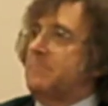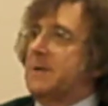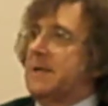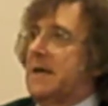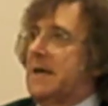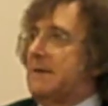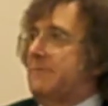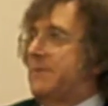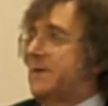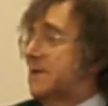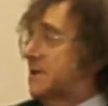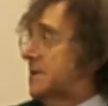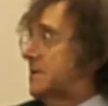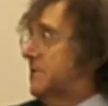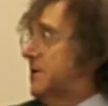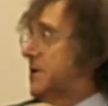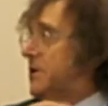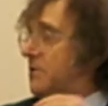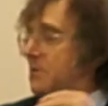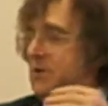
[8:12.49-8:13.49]
But
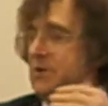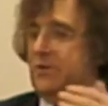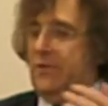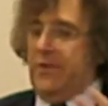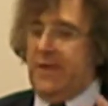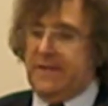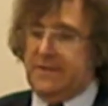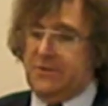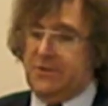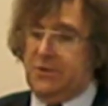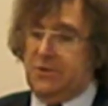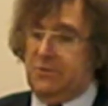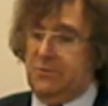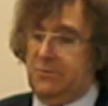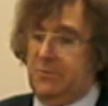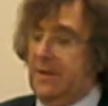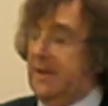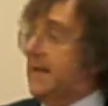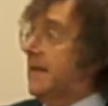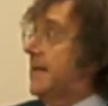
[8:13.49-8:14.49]
obviously you could then
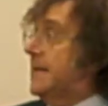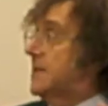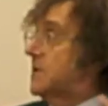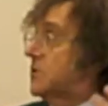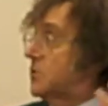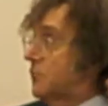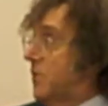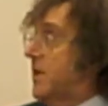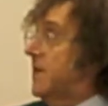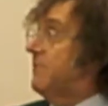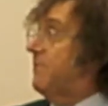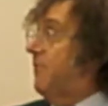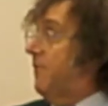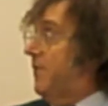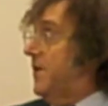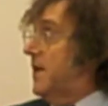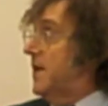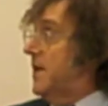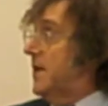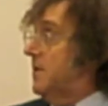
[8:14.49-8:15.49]
do a straight
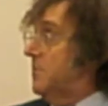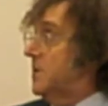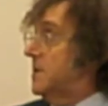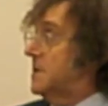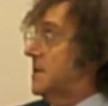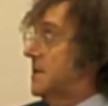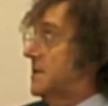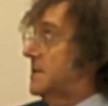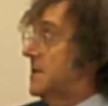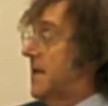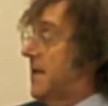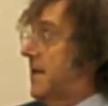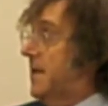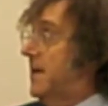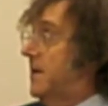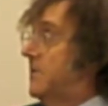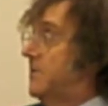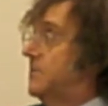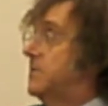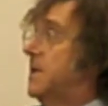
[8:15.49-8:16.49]
fee with the
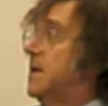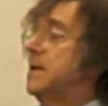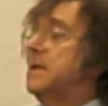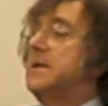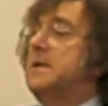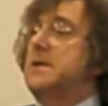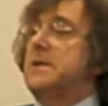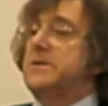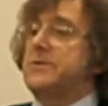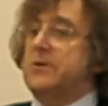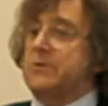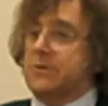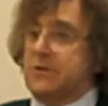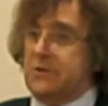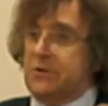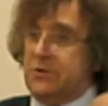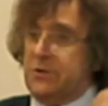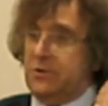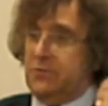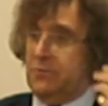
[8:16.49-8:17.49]
town, you
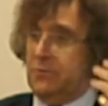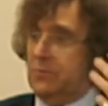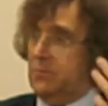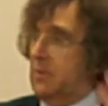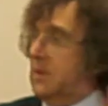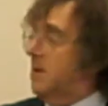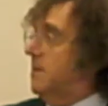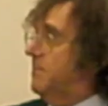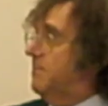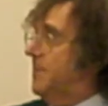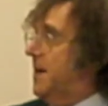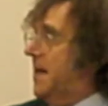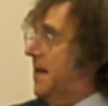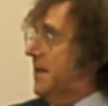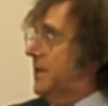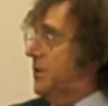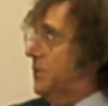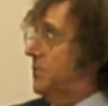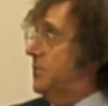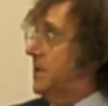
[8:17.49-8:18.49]
could do a
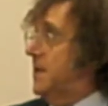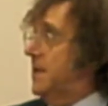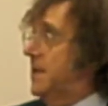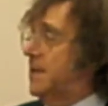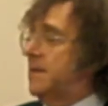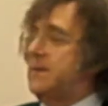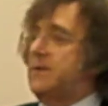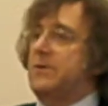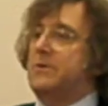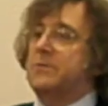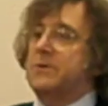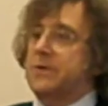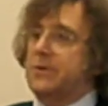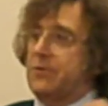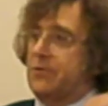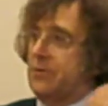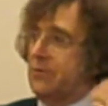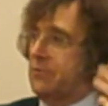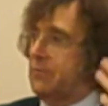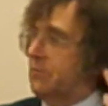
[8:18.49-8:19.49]
by unit, you
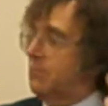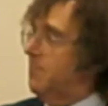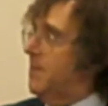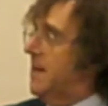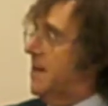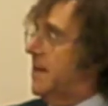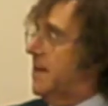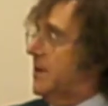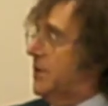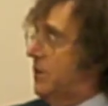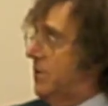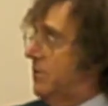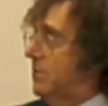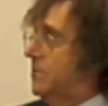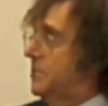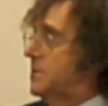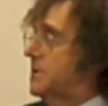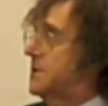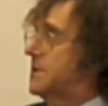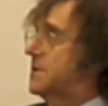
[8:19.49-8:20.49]
could do by
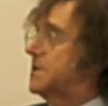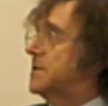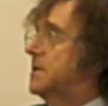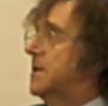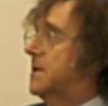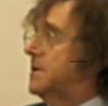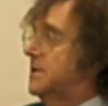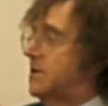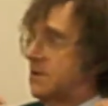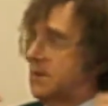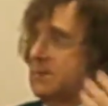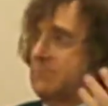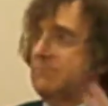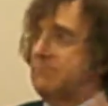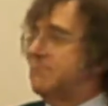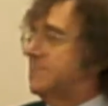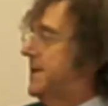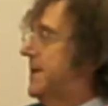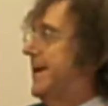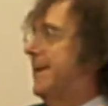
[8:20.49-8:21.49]
use, you
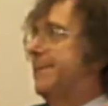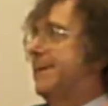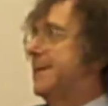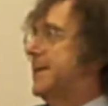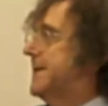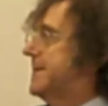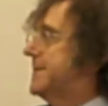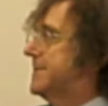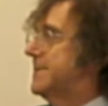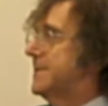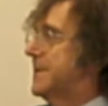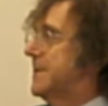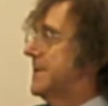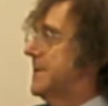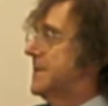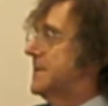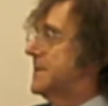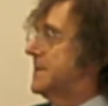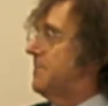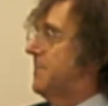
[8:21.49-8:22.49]
can, I mean,
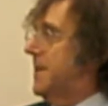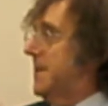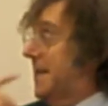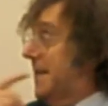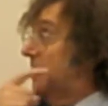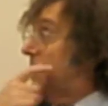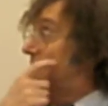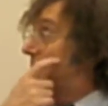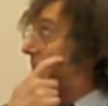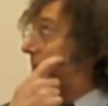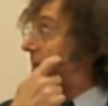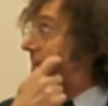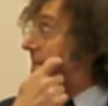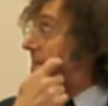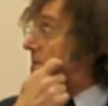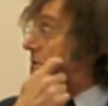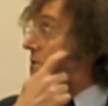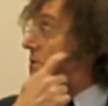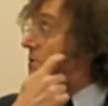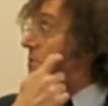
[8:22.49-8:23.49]
there's many ways
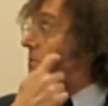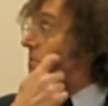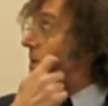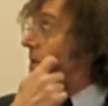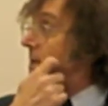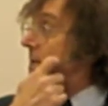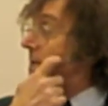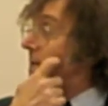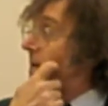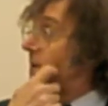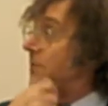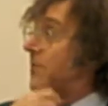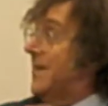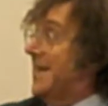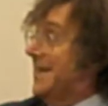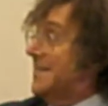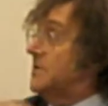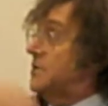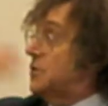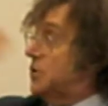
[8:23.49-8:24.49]
to
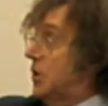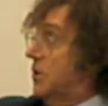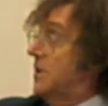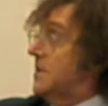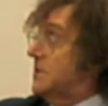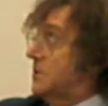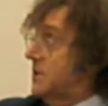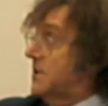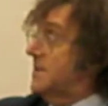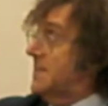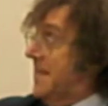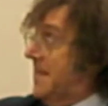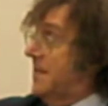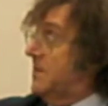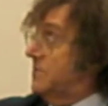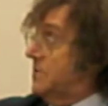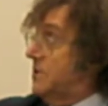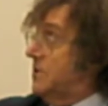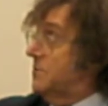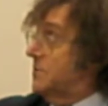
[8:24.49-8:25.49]
then charge the
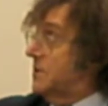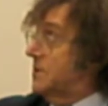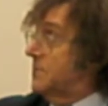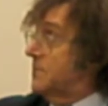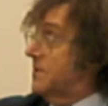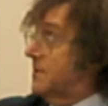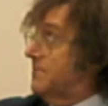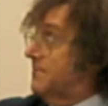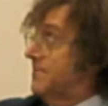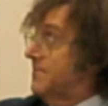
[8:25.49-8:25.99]
town users.